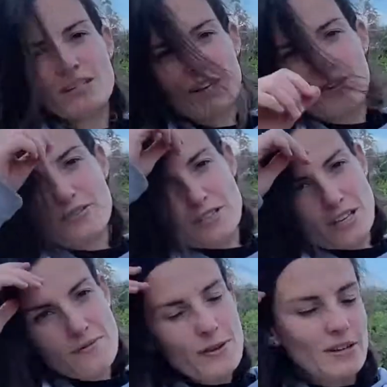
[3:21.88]
So to
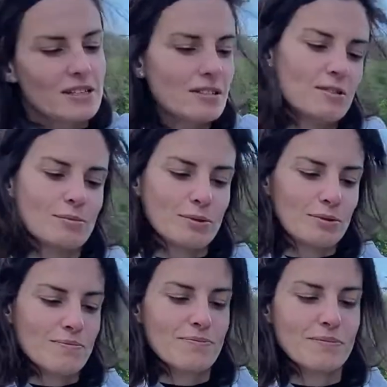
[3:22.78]
give you an
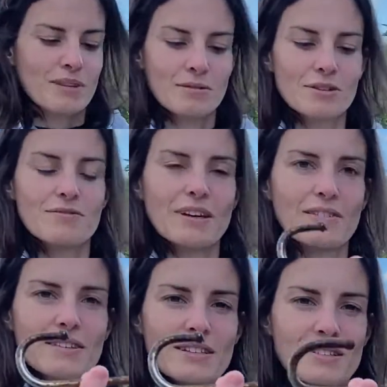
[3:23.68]
example, we
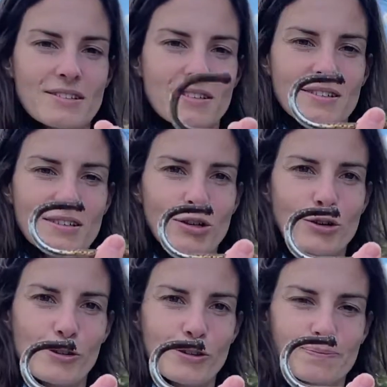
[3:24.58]
found this
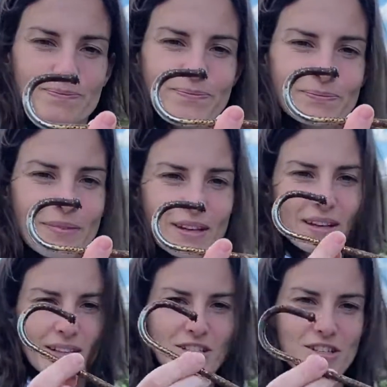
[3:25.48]
hook.
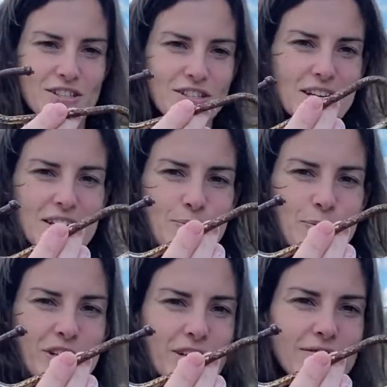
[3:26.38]
As you can see, it's
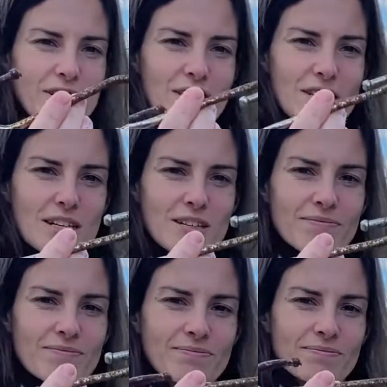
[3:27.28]
pretty rusty.
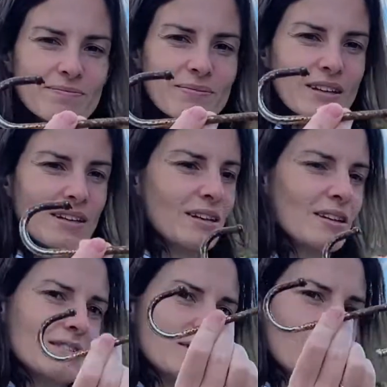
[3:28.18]

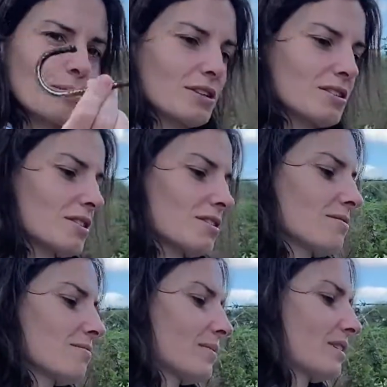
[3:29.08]
So what I'm going to
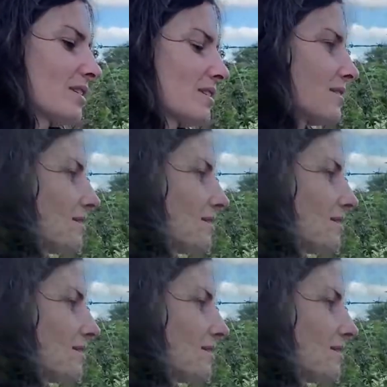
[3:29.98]
do is